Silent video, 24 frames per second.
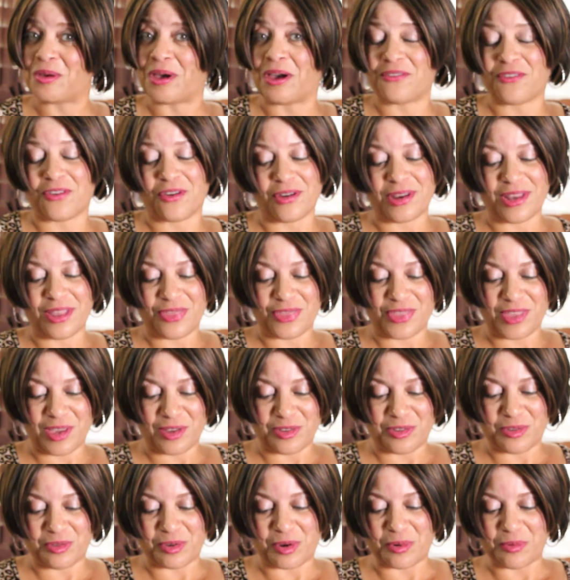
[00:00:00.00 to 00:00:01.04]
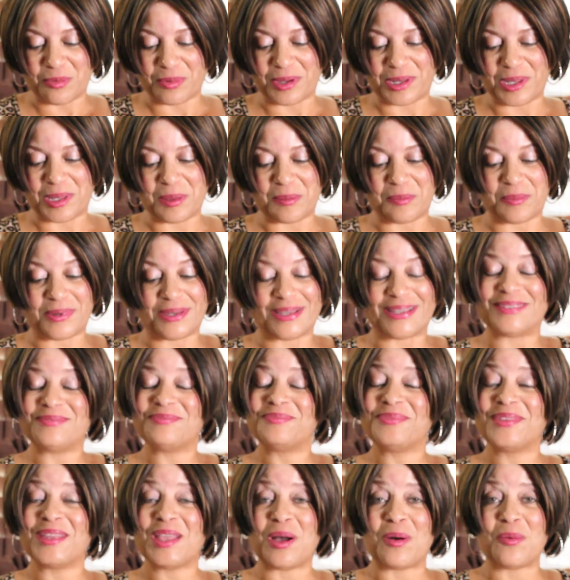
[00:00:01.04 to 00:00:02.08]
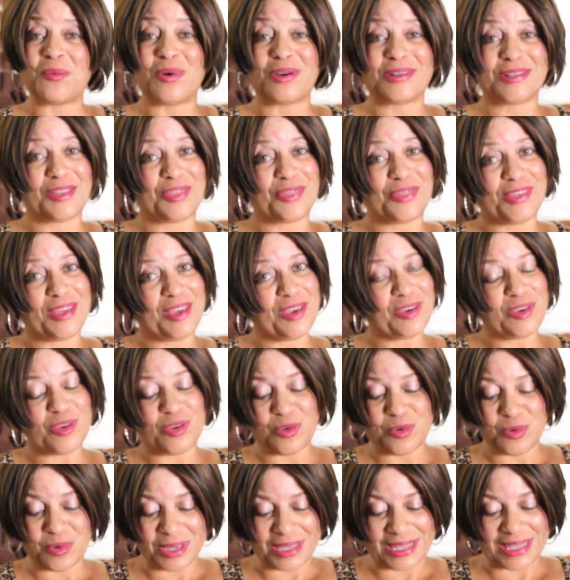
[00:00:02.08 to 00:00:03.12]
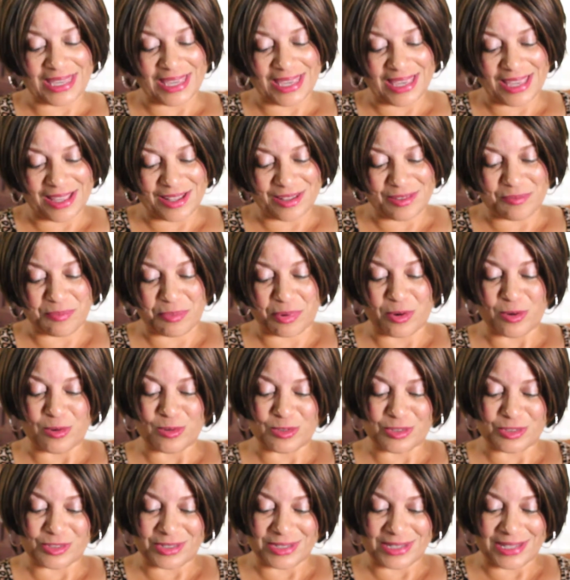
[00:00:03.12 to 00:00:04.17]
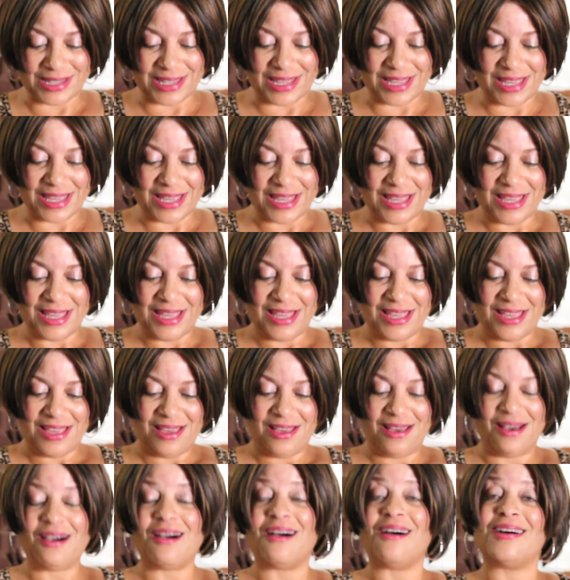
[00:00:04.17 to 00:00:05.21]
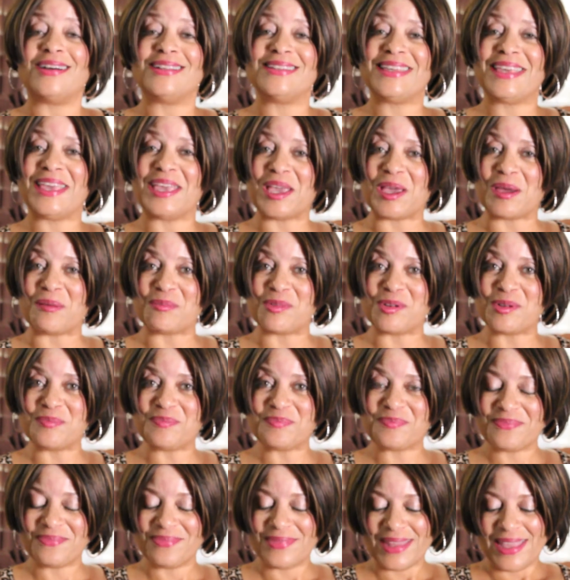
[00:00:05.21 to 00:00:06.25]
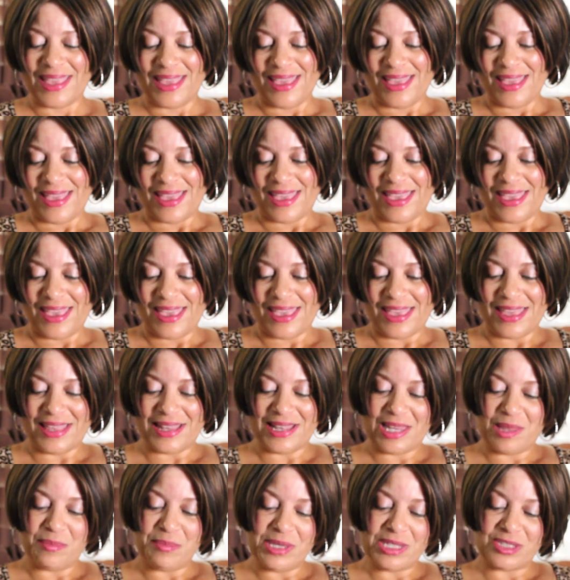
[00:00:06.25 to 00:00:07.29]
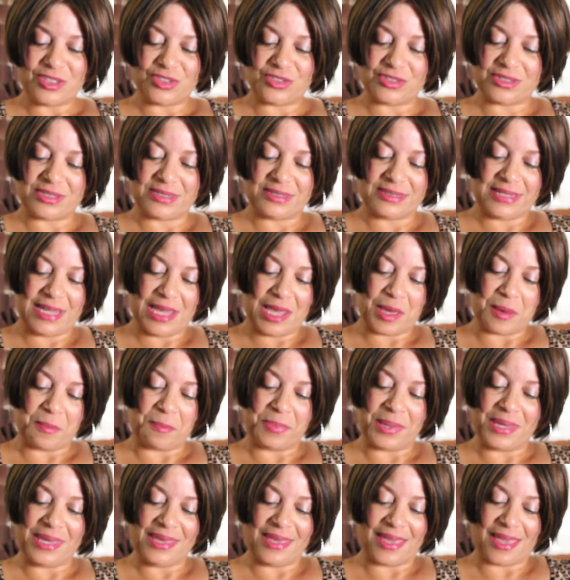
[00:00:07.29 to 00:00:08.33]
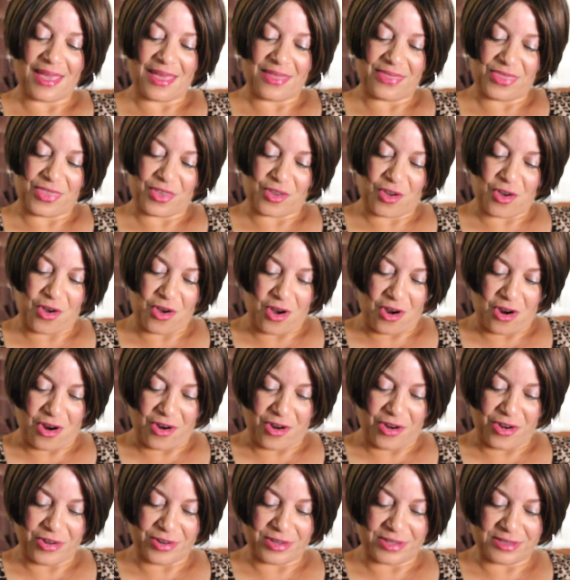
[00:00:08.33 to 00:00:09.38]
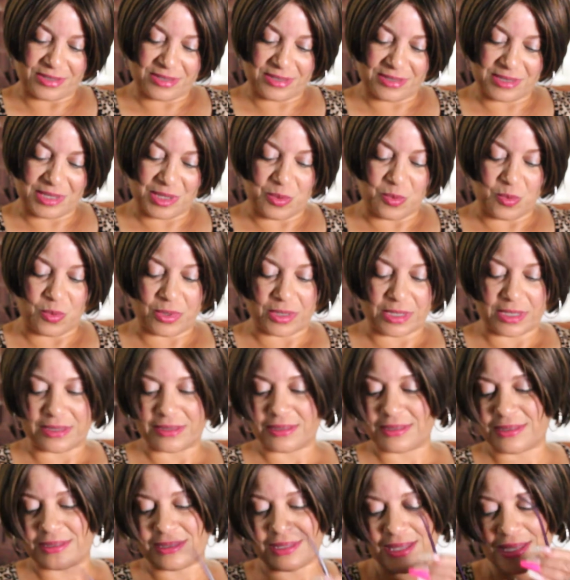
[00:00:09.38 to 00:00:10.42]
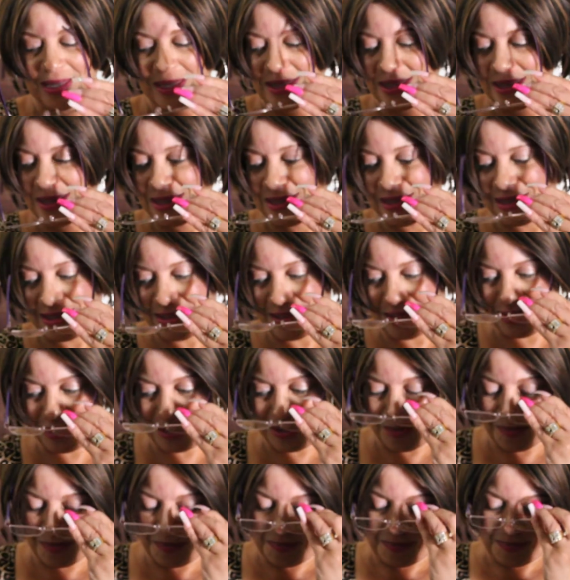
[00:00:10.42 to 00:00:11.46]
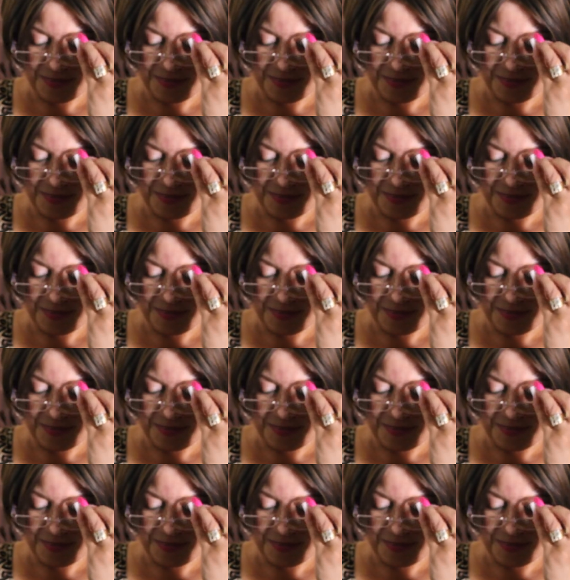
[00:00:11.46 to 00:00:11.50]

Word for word: I've already thanked you already, but I want to thank you again personally on camera. And let me just take a peek at the card and see what it says.